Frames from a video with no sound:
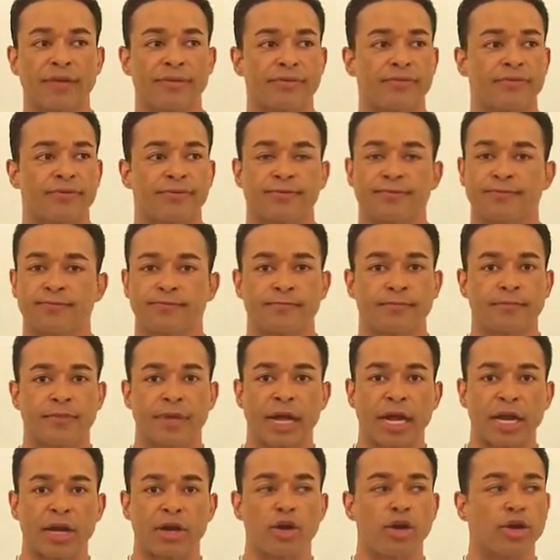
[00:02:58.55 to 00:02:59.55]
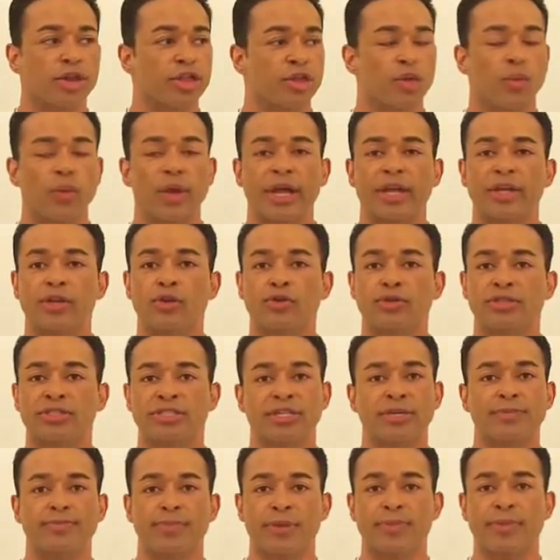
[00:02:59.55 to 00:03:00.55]
I look the way I do
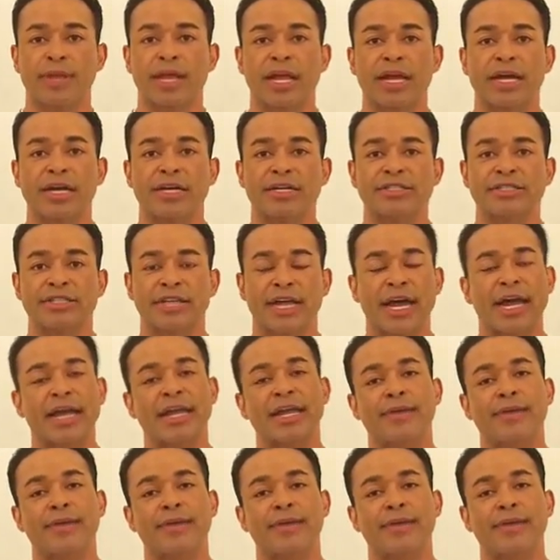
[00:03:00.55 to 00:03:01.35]
simply because